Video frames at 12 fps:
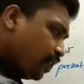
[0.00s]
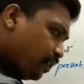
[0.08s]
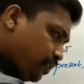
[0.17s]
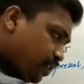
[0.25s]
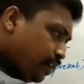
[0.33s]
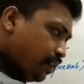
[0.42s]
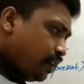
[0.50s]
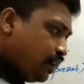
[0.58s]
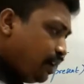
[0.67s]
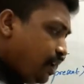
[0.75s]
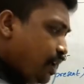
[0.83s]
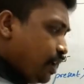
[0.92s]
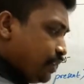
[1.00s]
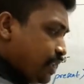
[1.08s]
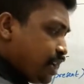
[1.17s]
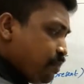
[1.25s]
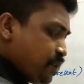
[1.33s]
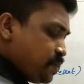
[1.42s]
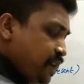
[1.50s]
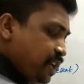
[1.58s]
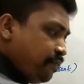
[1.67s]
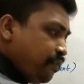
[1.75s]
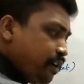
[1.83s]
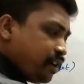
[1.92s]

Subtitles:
Here there must be different